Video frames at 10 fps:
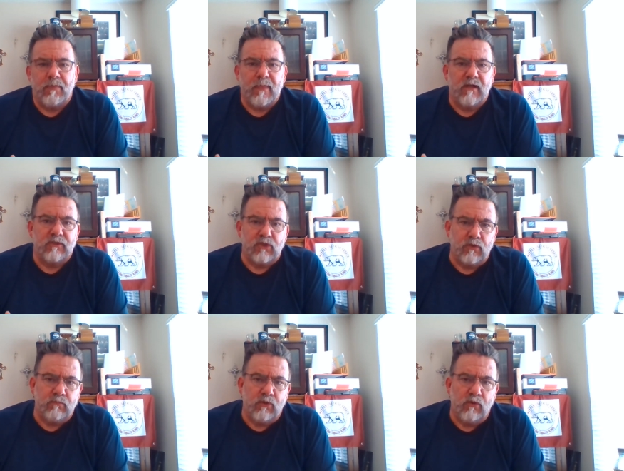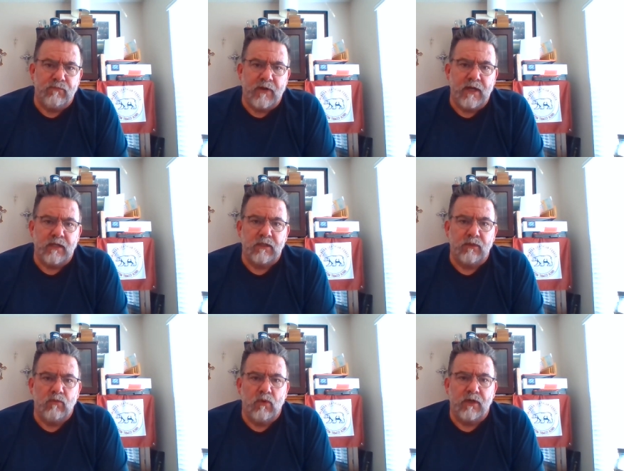a certain profile. He
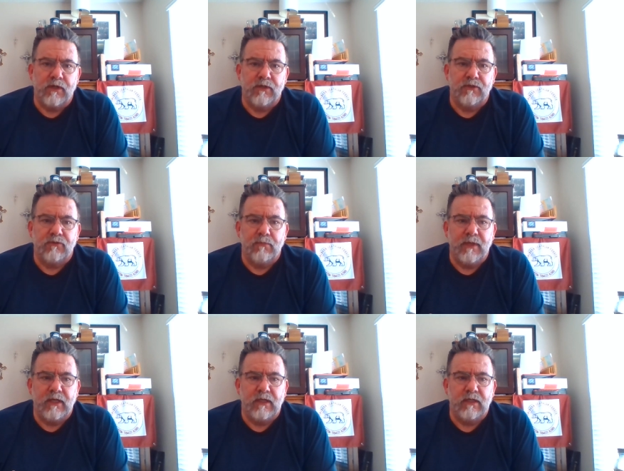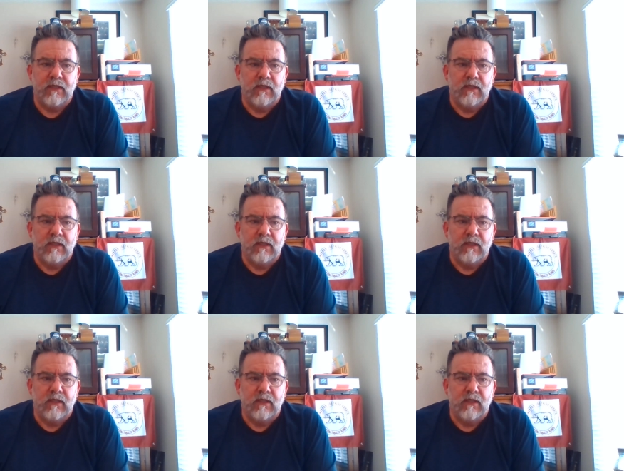wanted it to be